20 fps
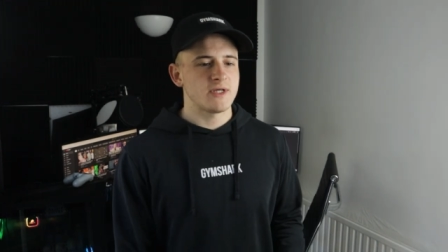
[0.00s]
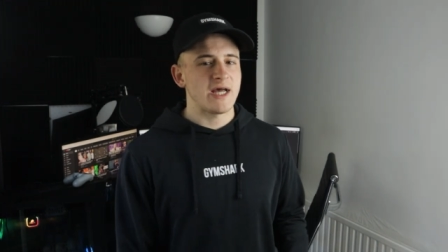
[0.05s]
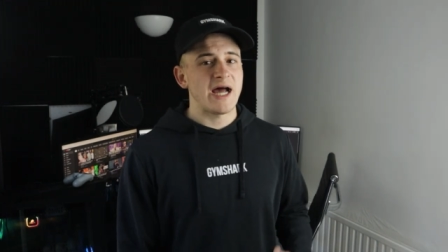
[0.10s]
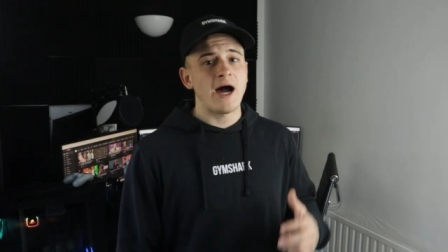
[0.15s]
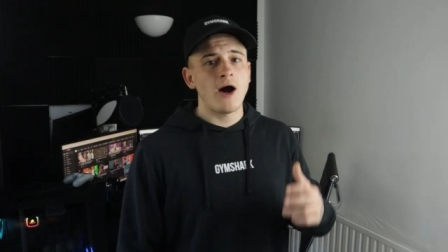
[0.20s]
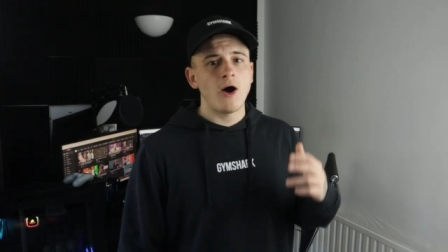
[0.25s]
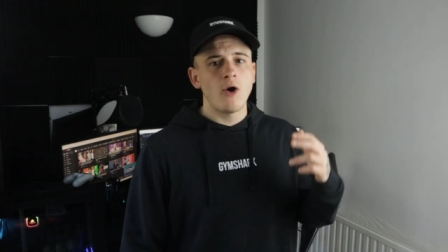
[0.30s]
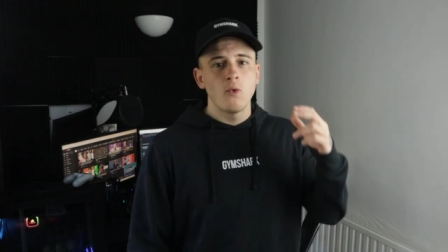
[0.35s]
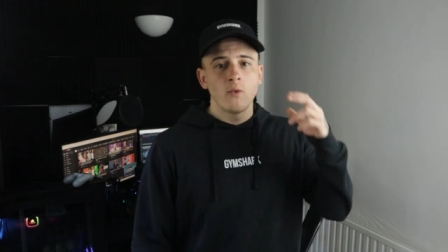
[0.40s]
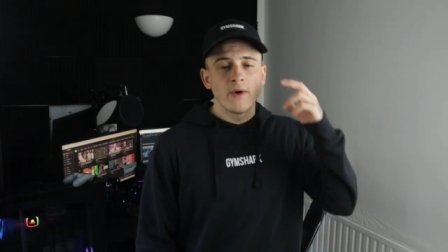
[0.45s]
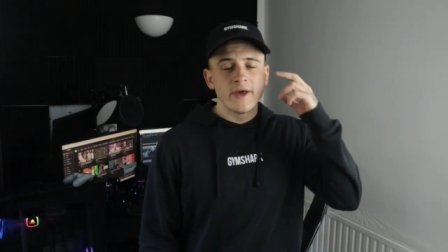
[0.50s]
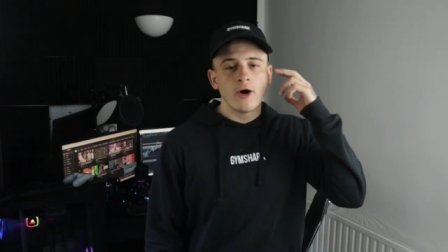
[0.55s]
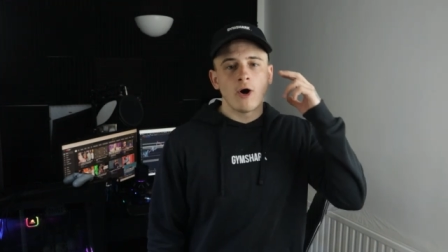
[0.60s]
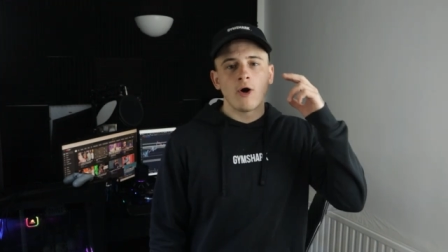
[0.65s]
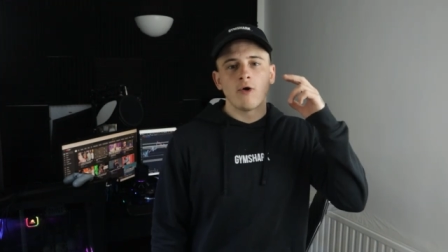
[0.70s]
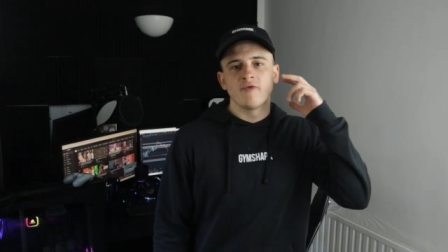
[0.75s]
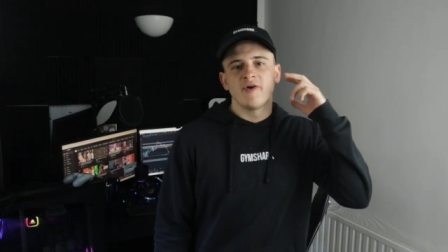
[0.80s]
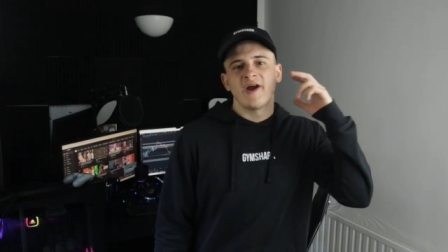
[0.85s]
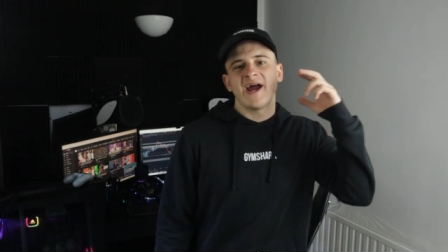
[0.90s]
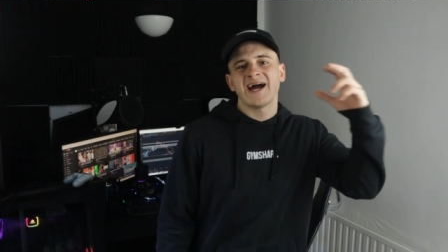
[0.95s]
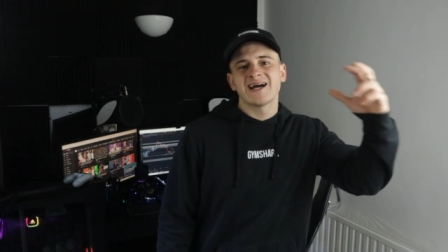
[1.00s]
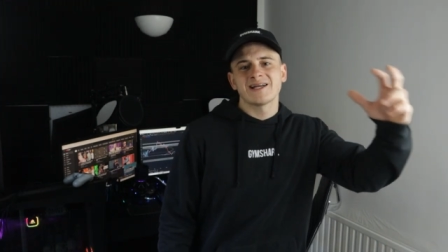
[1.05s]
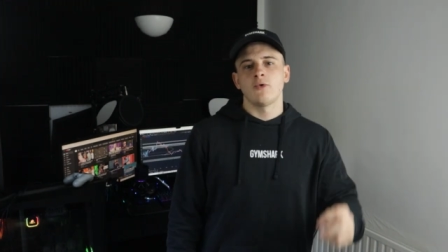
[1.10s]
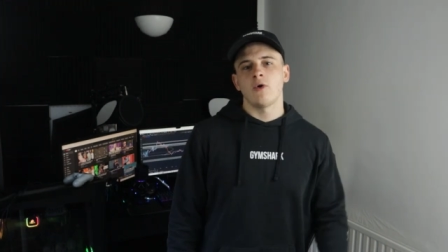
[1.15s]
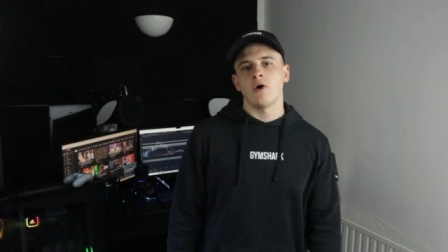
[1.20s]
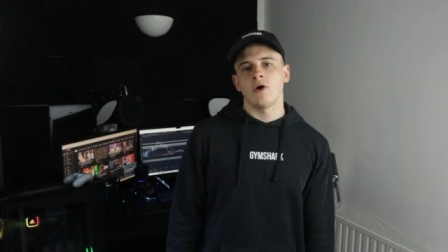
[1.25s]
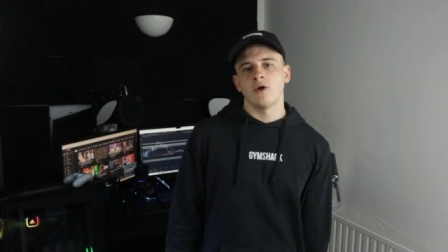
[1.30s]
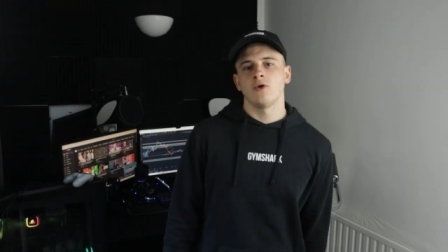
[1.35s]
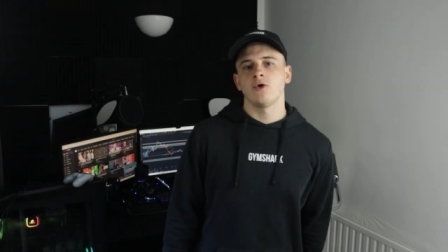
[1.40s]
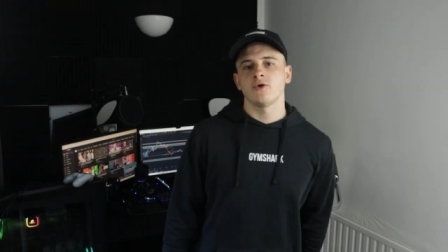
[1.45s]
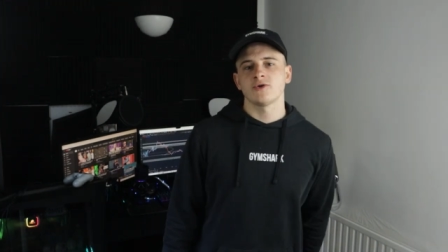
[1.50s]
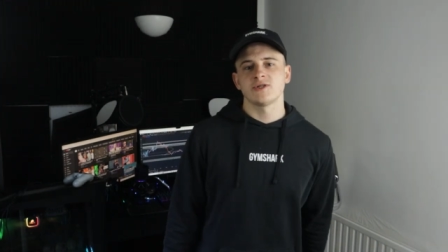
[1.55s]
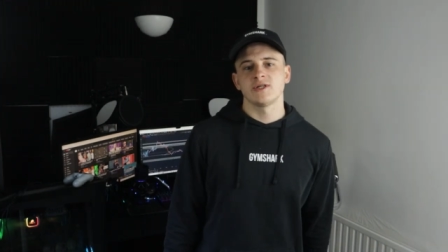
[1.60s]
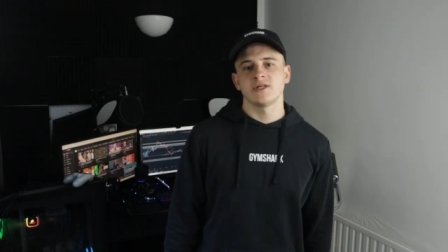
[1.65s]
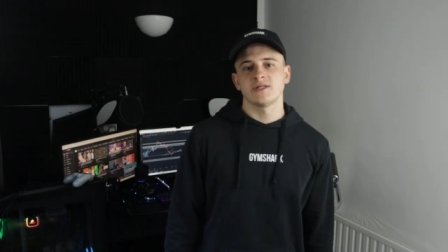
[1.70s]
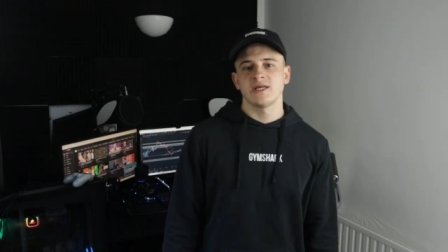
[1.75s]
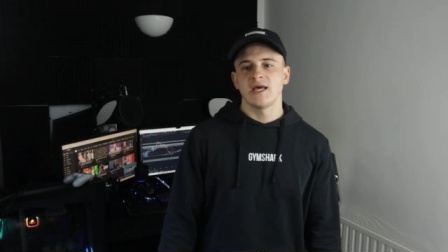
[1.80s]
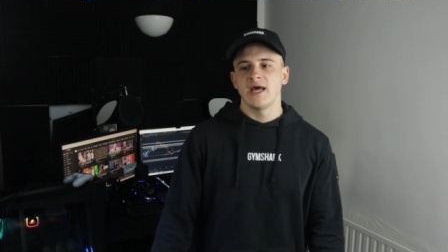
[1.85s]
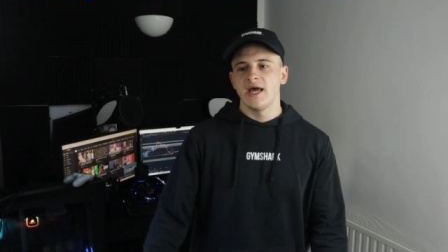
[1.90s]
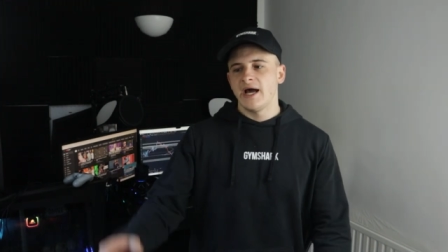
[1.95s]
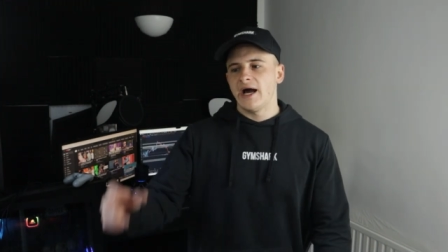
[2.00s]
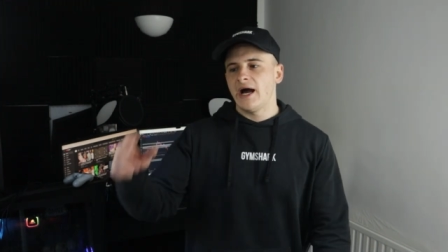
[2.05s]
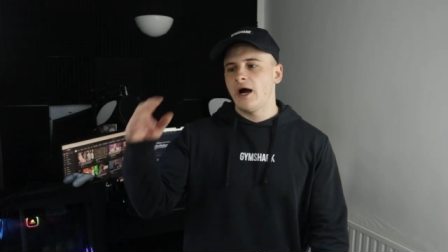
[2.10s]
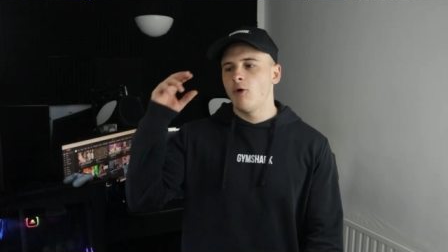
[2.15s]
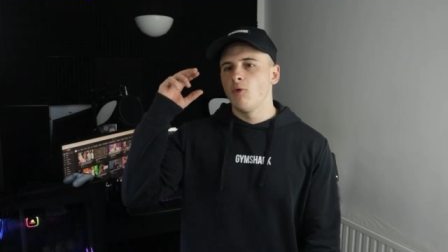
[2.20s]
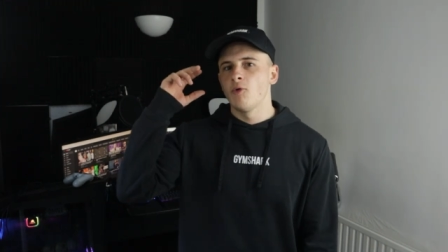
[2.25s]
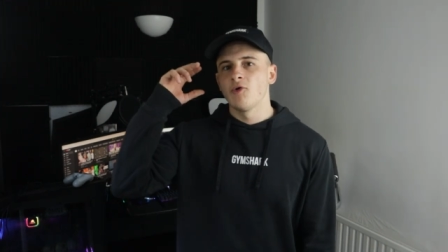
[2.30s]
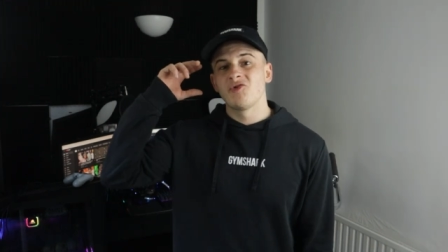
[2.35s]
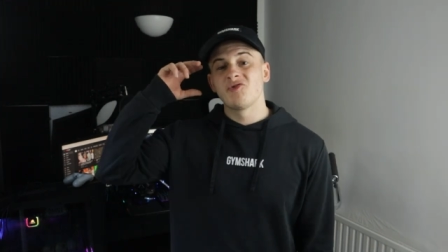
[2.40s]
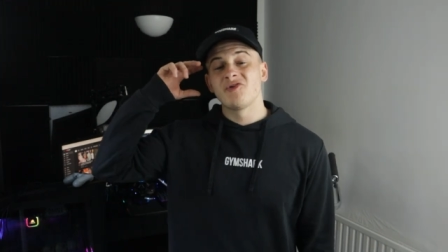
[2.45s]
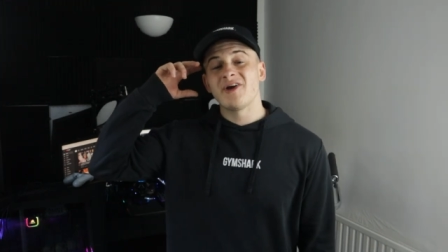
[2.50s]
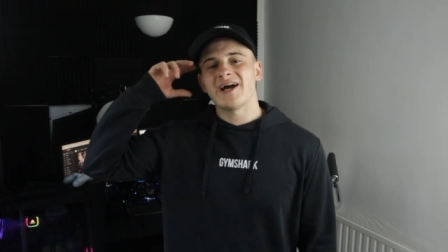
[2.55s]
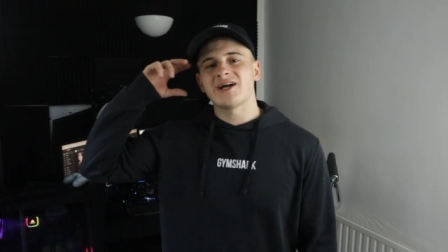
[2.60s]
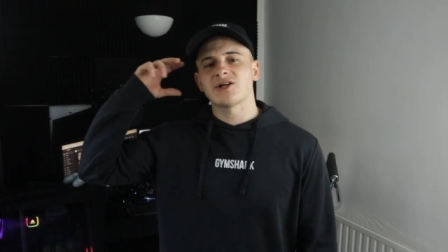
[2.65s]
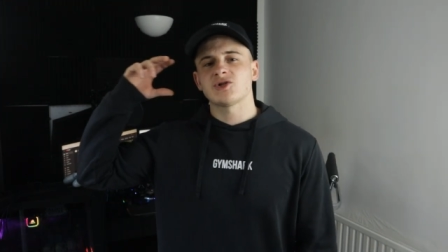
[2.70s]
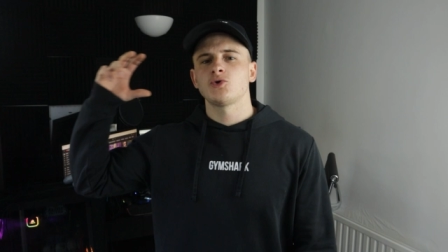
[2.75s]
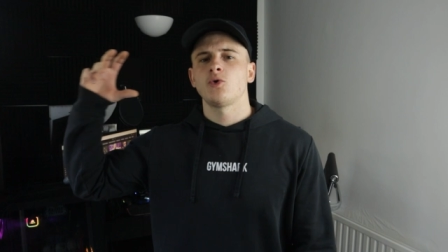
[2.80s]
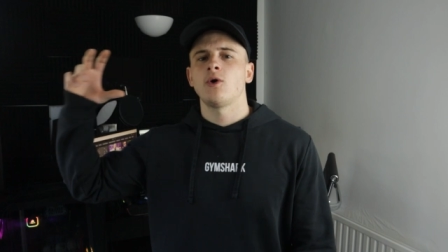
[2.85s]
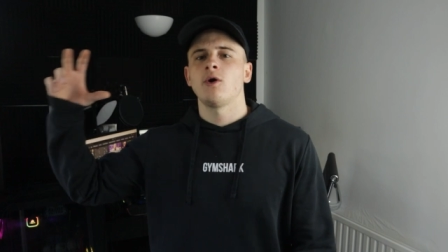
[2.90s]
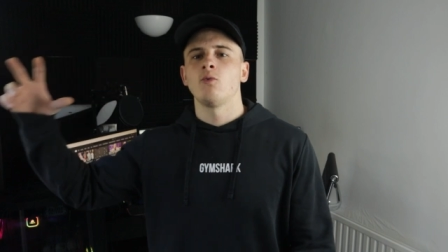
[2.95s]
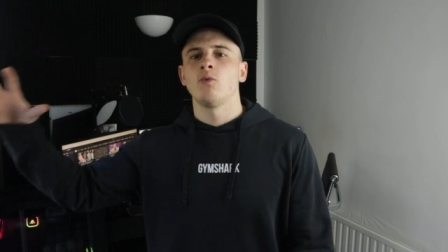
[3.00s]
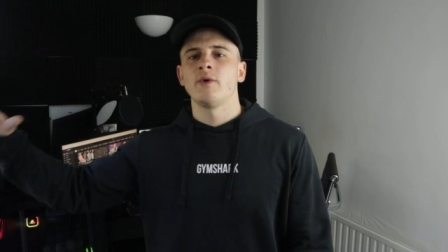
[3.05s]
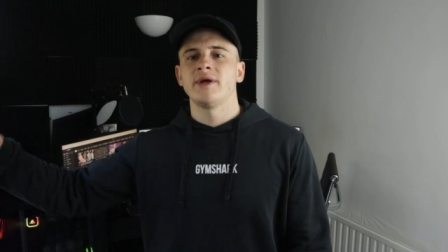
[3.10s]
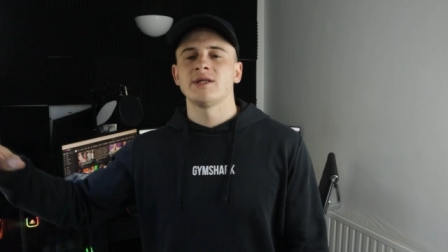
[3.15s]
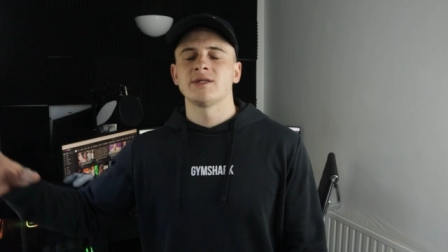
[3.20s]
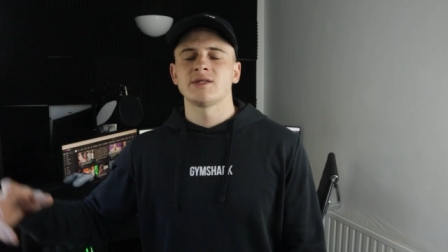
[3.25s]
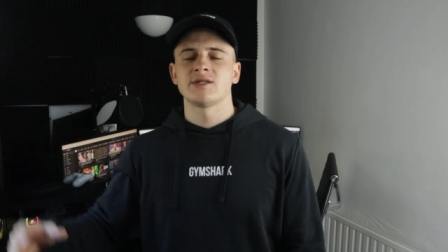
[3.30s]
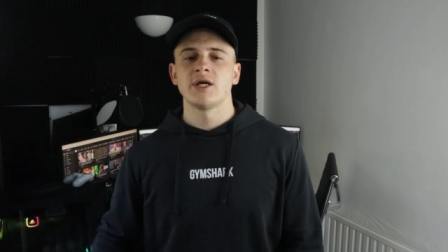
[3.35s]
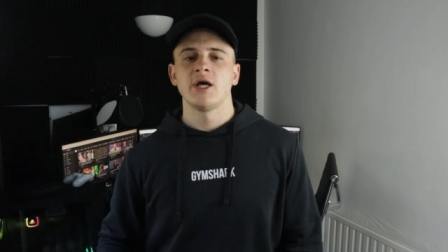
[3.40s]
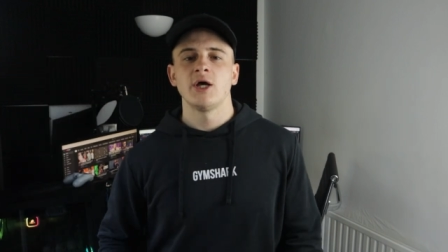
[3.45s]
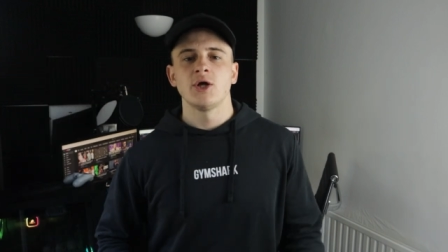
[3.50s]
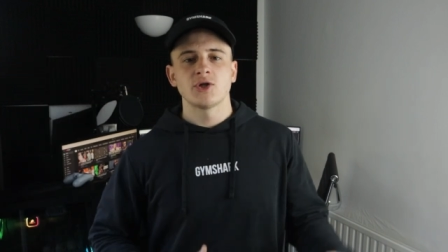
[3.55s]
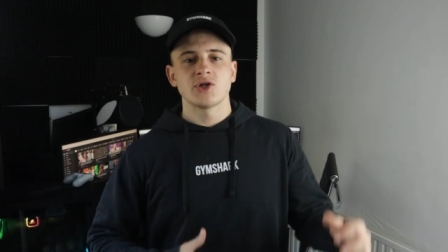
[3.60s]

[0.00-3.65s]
how we are react to our losses, how we react to our wins.